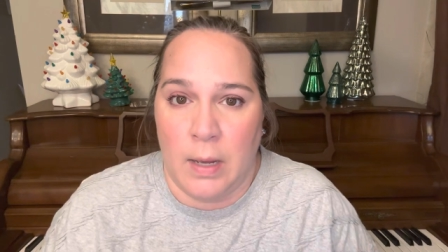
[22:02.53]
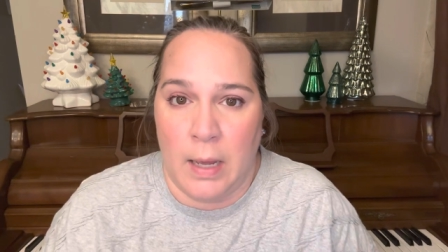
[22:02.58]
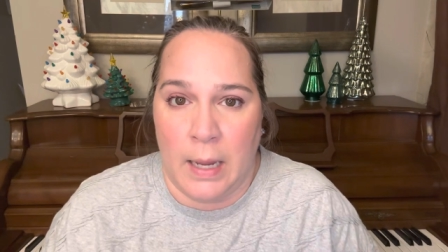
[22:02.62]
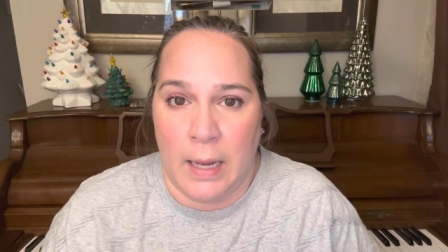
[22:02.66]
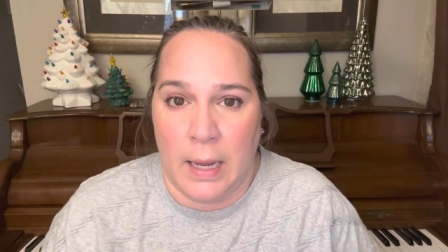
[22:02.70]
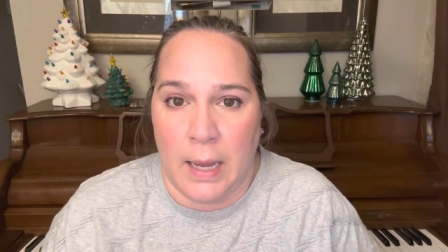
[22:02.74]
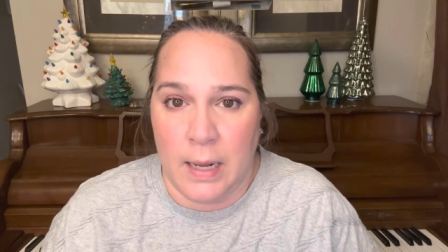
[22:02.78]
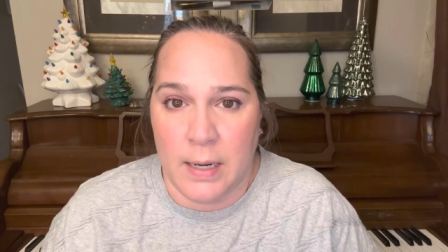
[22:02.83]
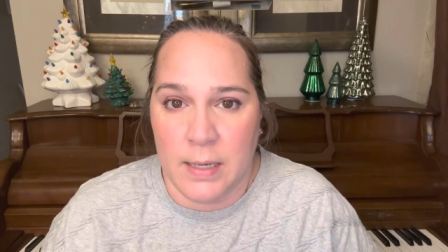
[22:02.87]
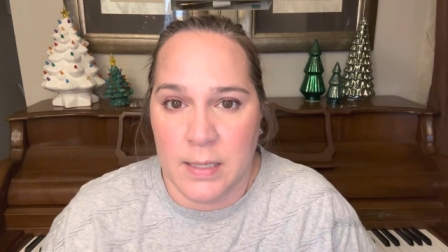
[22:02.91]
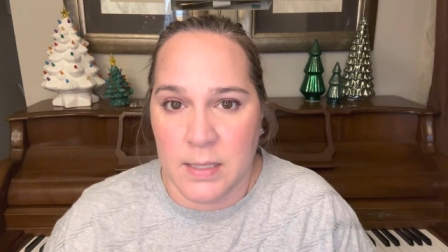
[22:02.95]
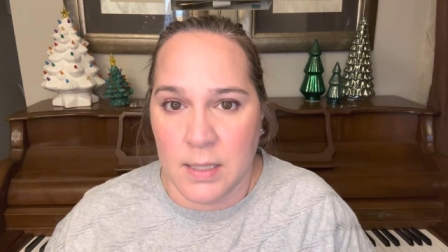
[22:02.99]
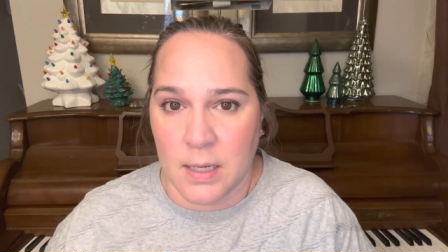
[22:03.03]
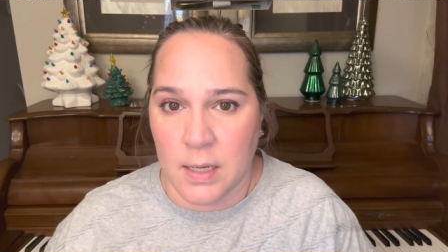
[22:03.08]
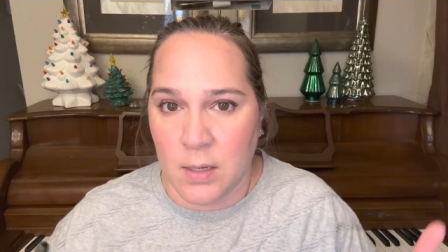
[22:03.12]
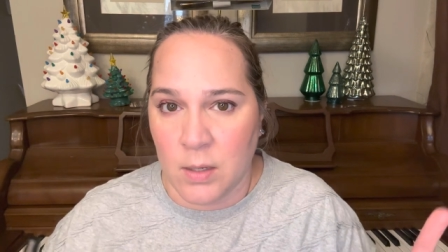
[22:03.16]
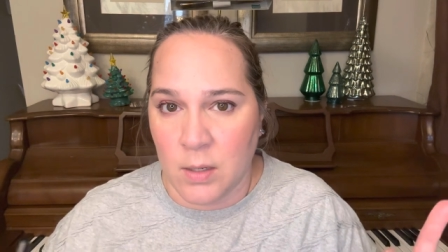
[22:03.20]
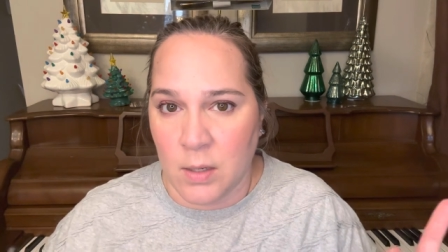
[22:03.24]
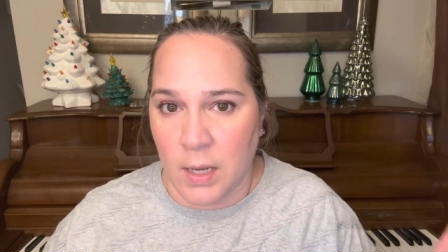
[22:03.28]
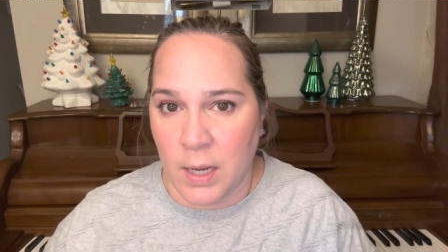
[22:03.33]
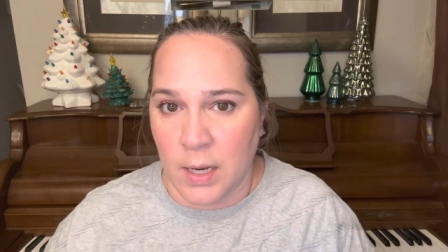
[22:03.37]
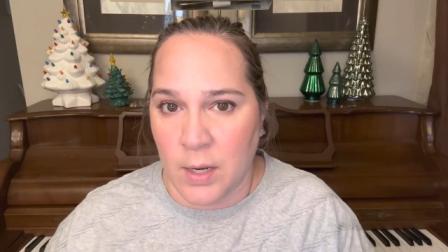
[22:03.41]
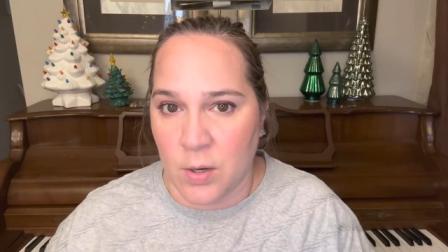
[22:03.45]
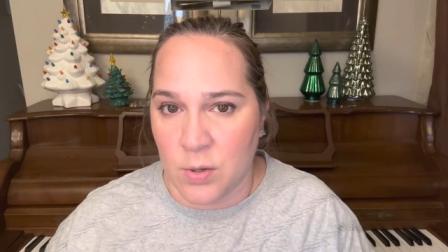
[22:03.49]
I got it
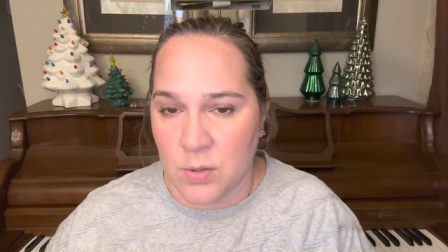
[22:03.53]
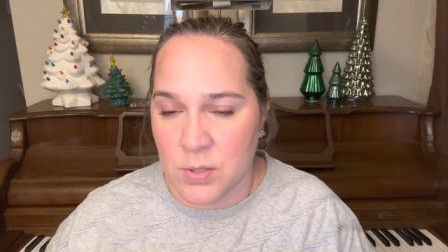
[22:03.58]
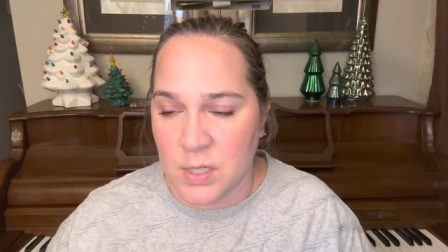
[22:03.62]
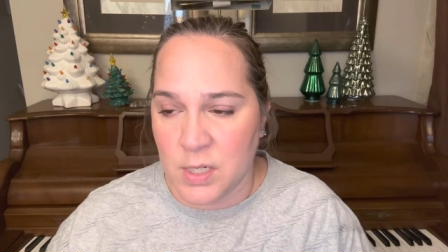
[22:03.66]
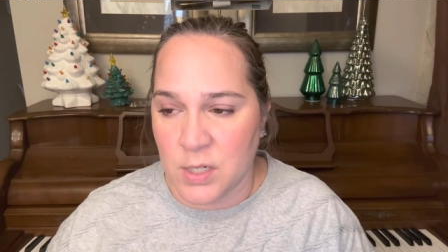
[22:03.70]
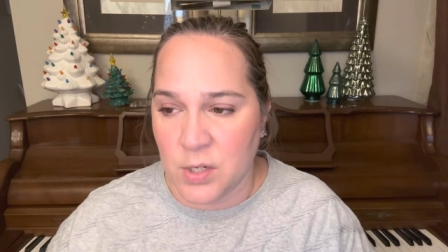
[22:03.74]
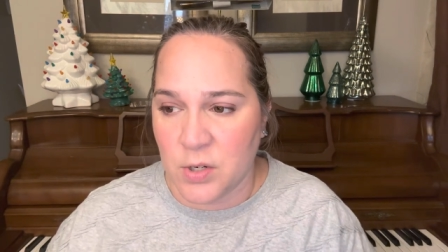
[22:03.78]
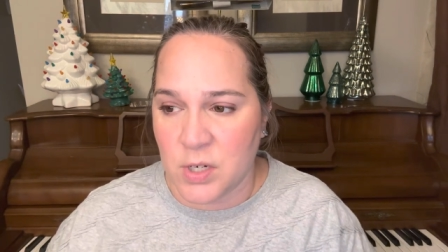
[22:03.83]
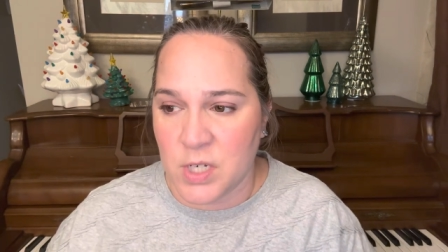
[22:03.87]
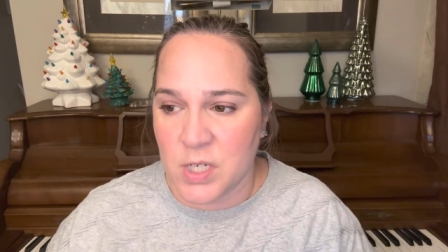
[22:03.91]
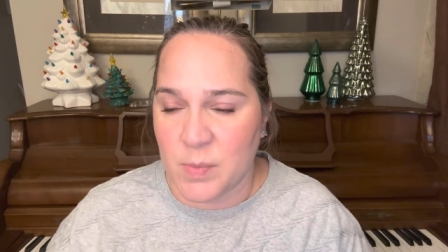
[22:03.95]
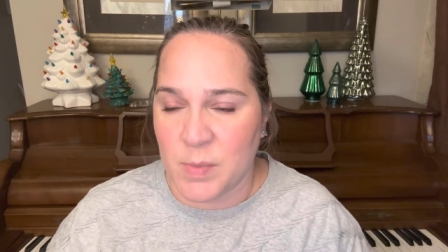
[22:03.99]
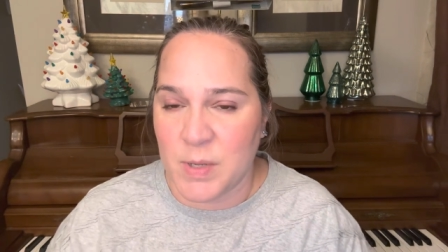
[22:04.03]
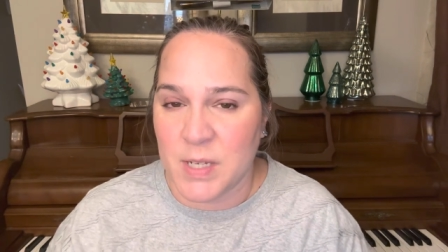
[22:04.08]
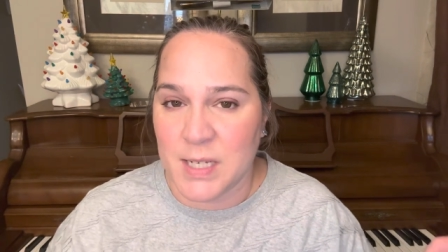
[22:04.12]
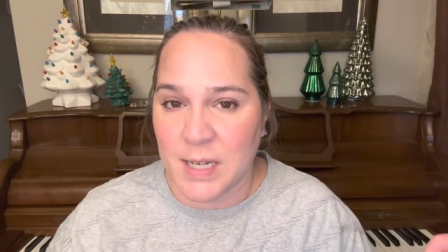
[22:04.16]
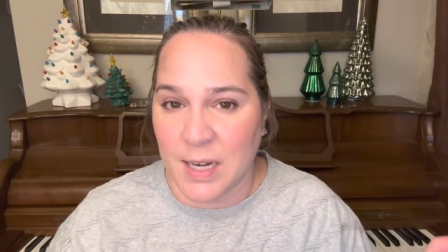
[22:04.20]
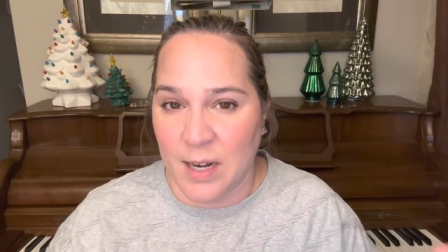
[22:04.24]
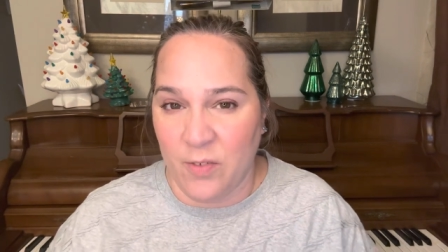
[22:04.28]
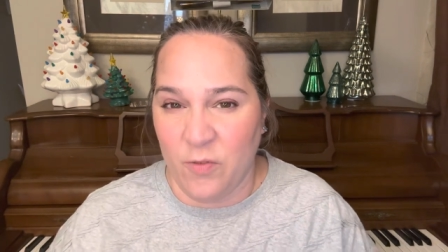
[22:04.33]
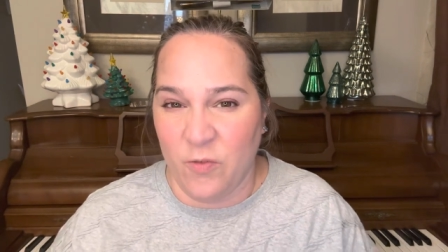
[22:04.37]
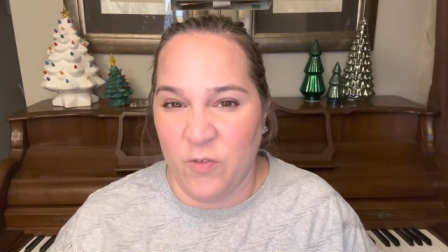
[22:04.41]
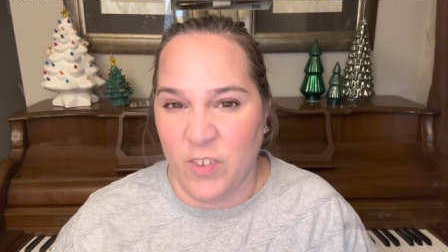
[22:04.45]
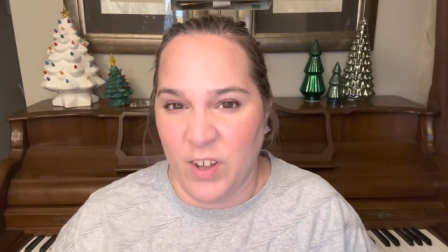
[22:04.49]
done. I hosted Christmas
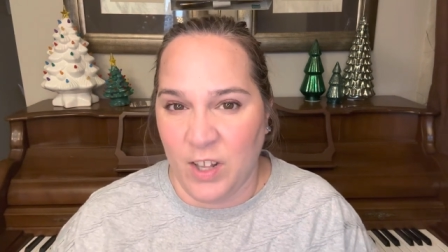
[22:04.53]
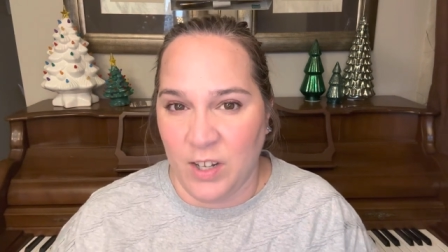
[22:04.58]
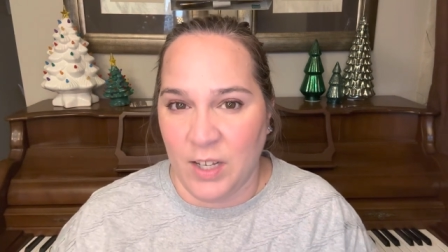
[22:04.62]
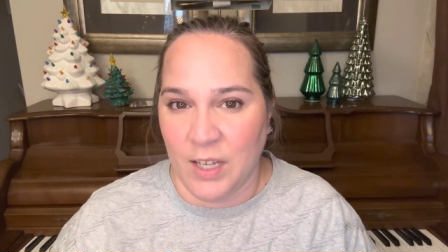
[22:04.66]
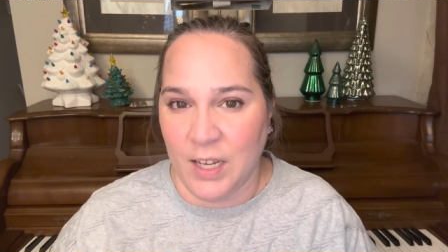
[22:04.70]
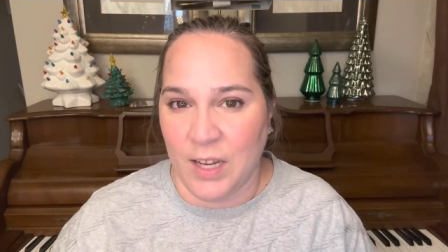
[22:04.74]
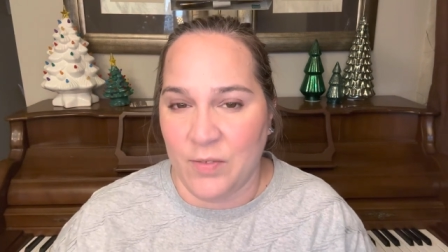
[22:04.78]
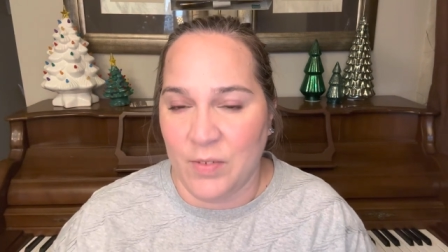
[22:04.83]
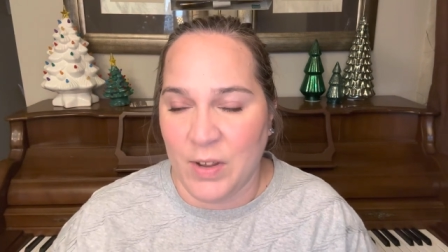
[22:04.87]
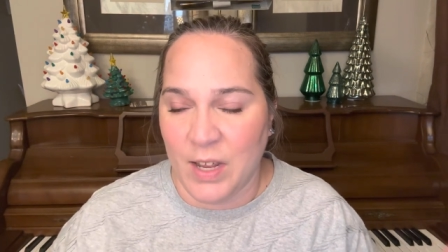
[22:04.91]
and I felt like I've